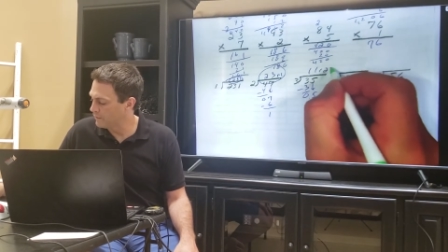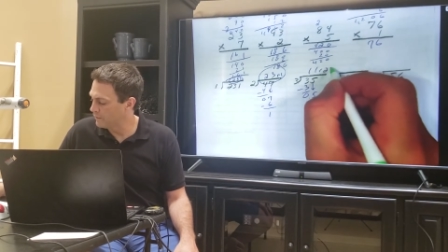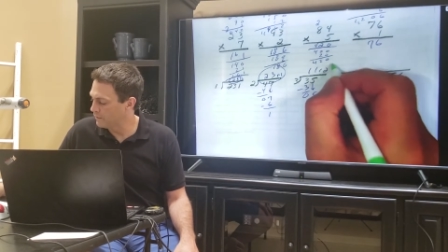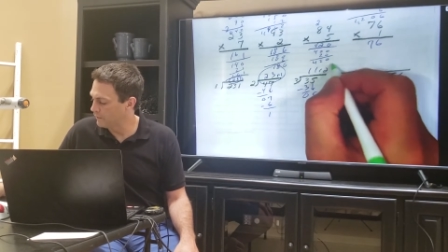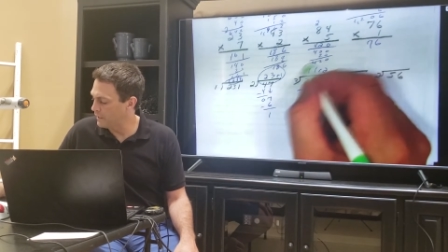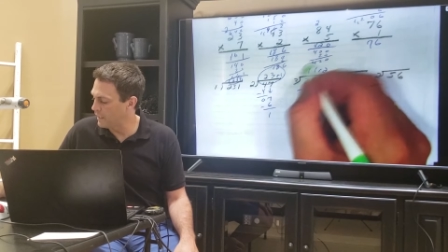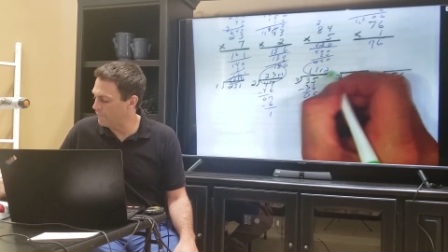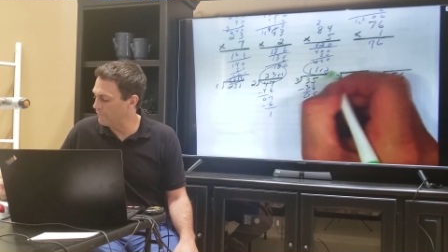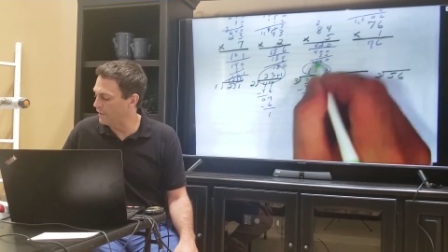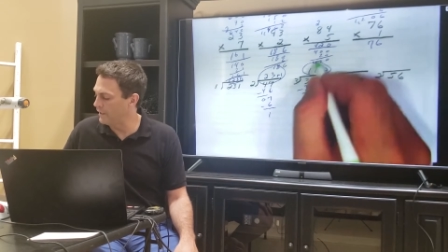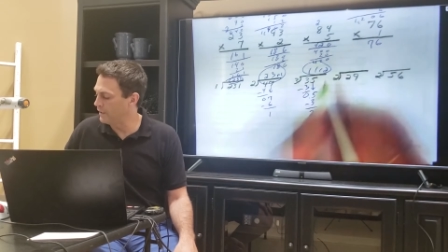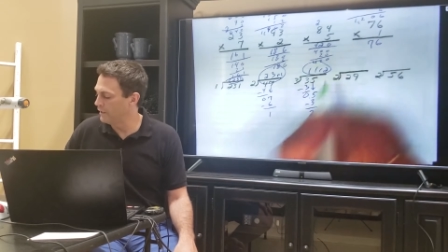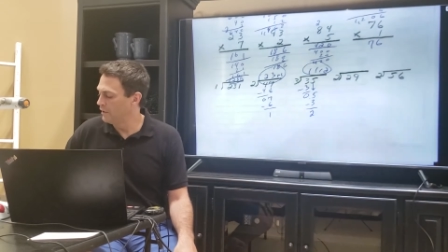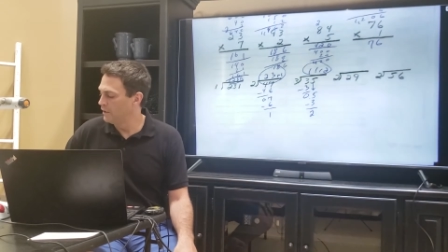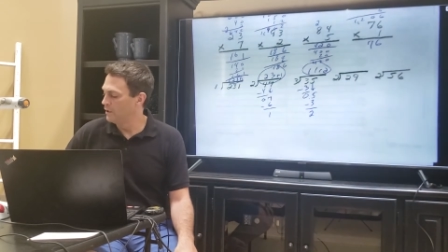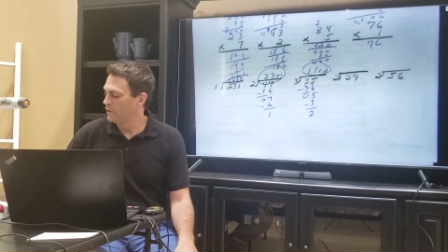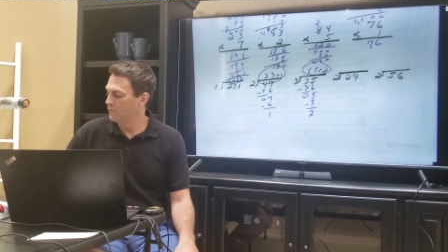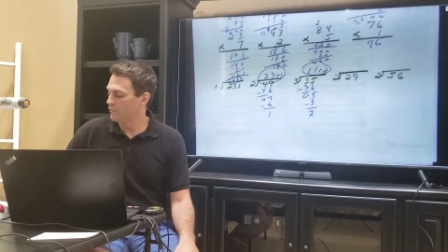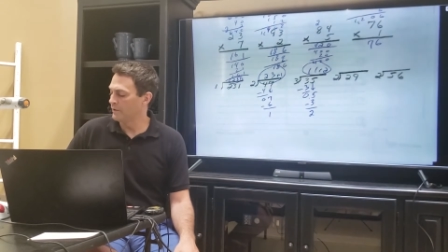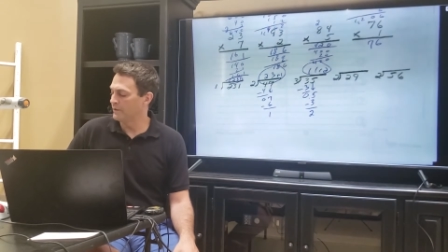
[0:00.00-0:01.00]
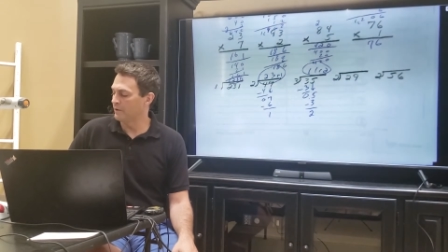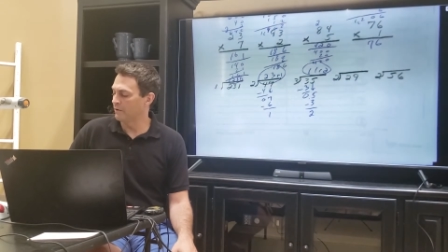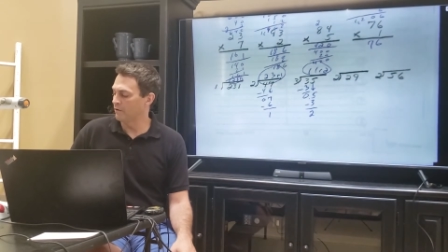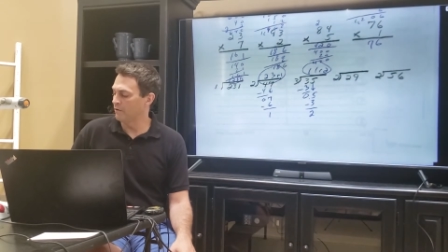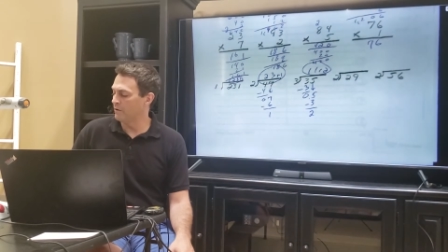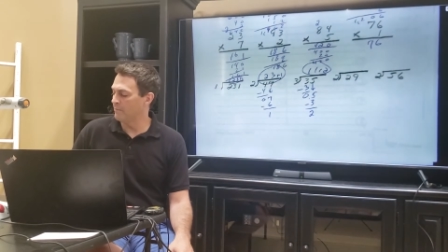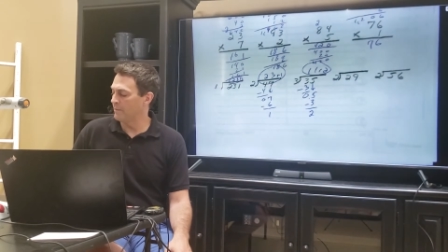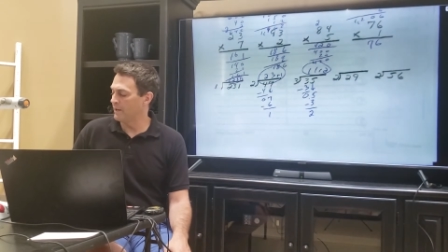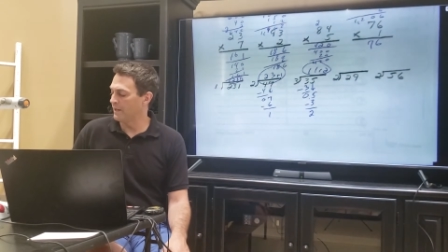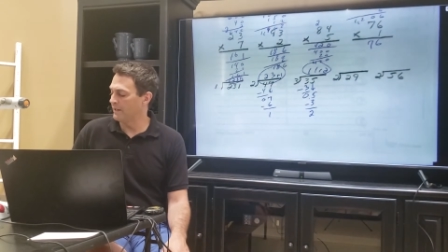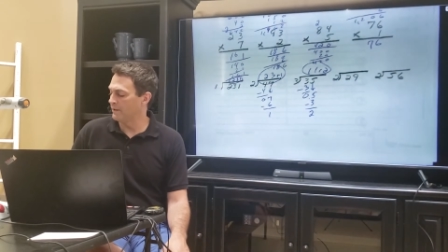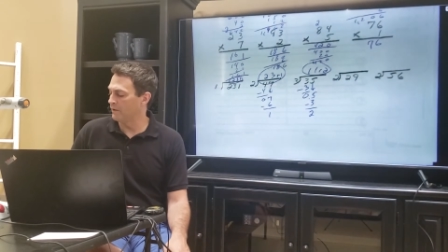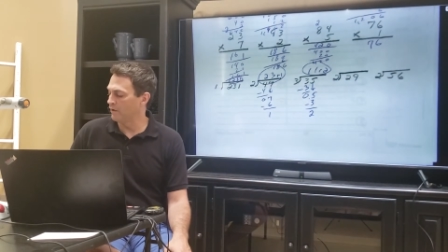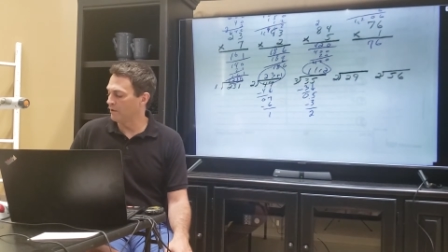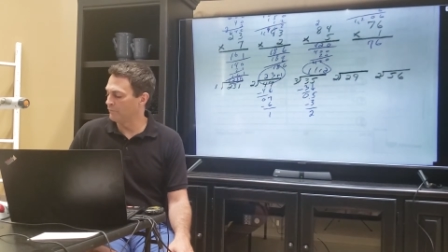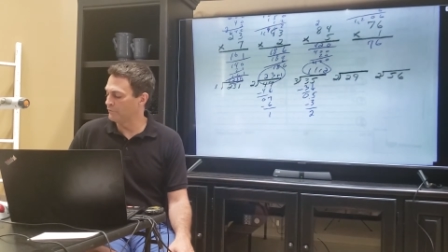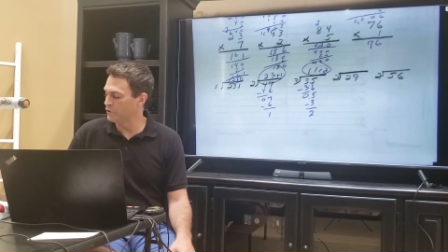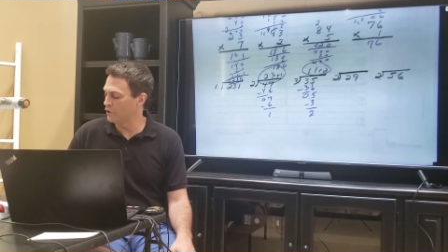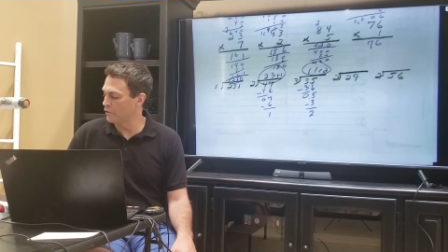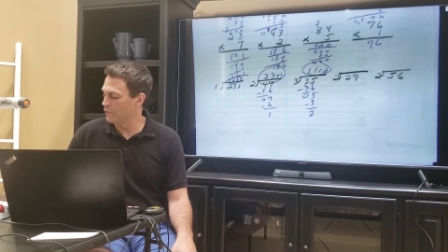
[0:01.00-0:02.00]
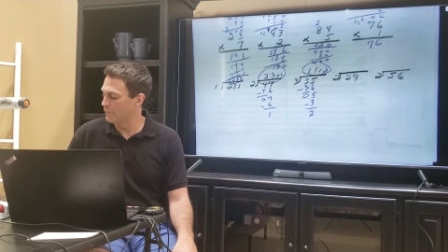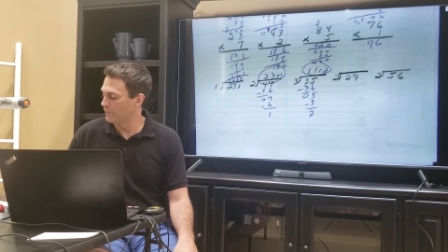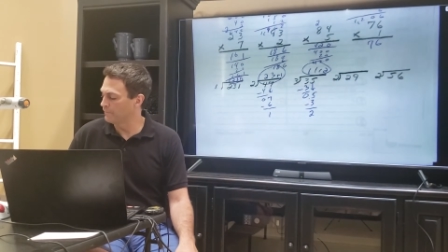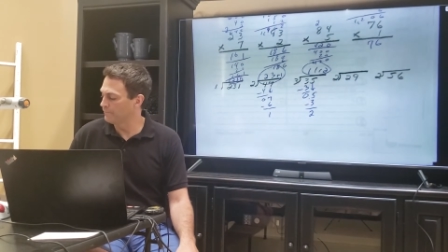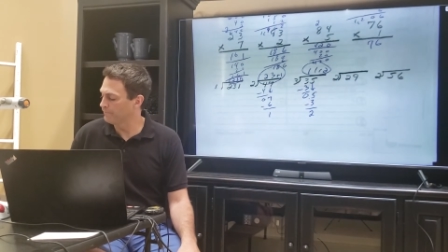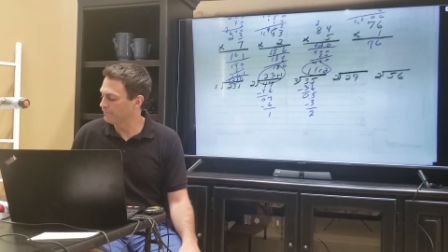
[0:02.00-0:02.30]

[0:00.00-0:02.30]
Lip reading: 11 with a remainder of 2.